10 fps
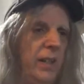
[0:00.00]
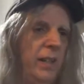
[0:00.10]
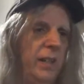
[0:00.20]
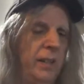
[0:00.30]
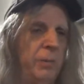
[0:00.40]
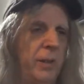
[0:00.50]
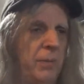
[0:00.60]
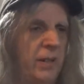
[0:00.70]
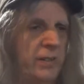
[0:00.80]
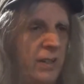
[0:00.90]
he's pretty
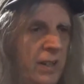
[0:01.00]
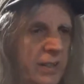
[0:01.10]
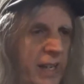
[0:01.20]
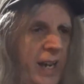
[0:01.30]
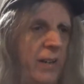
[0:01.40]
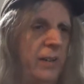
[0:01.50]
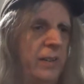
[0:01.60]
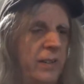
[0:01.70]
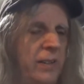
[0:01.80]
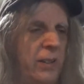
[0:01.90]
much knocked out.
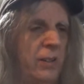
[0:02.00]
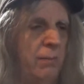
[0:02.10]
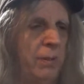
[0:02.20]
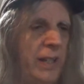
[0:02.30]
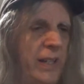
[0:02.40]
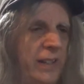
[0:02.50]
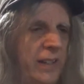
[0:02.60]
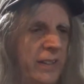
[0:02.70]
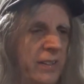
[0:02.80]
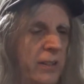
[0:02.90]
Their complaint
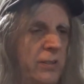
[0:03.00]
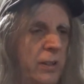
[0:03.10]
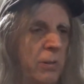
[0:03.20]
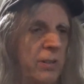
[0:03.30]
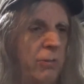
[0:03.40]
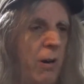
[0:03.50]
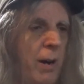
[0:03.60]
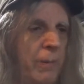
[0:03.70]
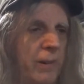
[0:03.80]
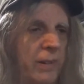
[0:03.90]
is, and those two are
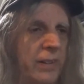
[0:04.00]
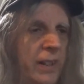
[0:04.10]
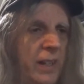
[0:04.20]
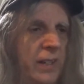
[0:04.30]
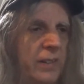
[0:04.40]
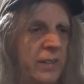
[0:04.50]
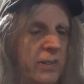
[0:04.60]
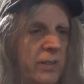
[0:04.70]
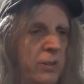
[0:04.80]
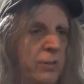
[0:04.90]
swampers, that
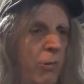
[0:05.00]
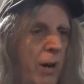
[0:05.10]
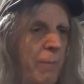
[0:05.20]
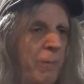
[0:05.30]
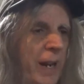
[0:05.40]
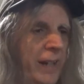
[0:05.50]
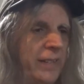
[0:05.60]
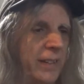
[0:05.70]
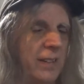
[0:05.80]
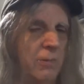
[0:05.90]
there's no swamp
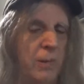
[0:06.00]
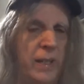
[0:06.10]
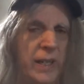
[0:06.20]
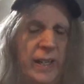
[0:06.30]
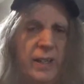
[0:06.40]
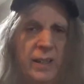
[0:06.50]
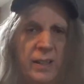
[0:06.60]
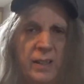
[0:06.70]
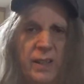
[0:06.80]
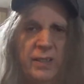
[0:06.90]
rats that can win.
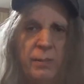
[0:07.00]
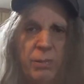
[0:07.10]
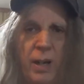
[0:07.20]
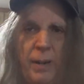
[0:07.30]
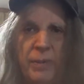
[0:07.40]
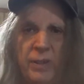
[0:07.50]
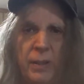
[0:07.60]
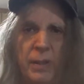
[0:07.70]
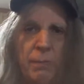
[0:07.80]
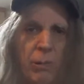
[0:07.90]
That's the problem. So
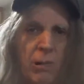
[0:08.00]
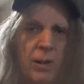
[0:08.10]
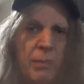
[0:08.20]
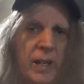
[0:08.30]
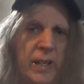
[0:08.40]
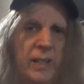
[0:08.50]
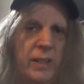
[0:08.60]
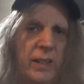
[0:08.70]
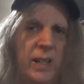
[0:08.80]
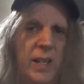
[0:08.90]
they've been pouring money
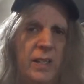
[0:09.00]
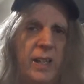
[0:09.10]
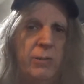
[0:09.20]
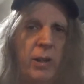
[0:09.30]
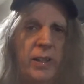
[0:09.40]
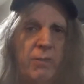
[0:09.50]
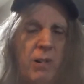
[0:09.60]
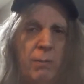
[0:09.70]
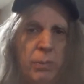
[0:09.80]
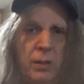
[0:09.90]
into that's why they
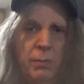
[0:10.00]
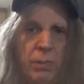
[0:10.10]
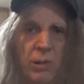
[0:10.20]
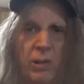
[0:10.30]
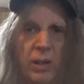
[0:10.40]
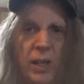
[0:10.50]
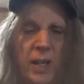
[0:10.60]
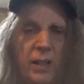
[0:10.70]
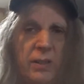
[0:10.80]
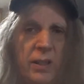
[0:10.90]
want Bloomberg.
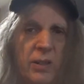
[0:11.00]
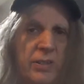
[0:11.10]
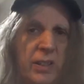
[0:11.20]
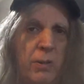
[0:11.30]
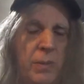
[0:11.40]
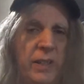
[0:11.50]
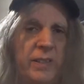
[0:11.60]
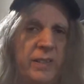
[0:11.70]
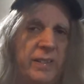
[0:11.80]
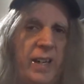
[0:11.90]
You notice they don't
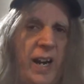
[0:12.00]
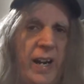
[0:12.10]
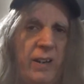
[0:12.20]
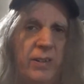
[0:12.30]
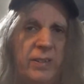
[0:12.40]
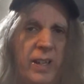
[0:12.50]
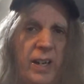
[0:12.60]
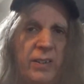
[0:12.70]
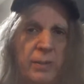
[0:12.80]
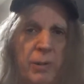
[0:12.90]
mention Steyer.
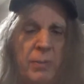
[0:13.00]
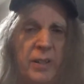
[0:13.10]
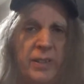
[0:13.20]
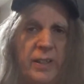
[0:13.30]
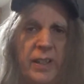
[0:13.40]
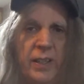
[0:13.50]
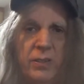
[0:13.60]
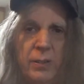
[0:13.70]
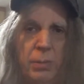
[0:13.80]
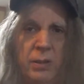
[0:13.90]
Steyer is pretty much
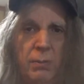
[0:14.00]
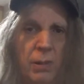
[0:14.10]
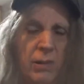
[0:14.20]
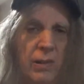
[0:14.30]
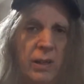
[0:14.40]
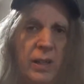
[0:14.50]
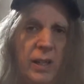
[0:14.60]
identical to Bloomberg.